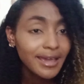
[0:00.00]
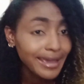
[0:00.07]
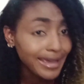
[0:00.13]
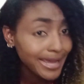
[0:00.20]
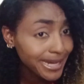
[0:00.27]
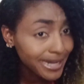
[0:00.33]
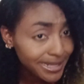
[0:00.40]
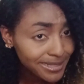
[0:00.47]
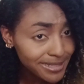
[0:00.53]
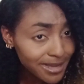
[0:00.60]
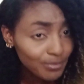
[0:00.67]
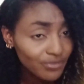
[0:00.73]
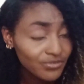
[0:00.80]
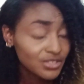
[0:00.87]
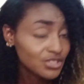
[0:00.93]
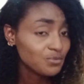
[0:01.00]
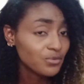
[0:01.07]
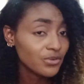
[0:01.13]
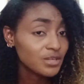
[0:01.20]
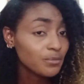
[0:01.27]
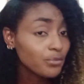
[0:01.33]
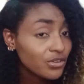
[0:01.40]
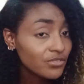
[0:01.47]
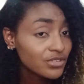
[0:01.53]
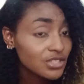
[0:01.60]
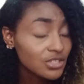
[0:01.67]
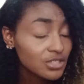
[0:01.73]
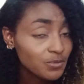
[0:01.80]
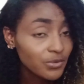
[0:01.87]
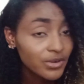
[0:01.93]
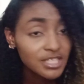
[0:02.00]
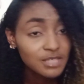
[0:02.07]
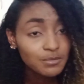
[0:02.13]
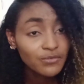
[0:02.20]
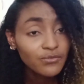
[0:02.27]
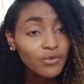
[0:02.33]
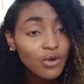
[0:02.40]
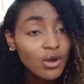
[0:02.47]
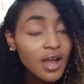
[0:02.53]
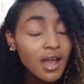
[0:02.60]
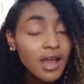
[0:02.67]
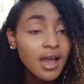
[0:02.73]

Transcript: any type of experience, previous experience before,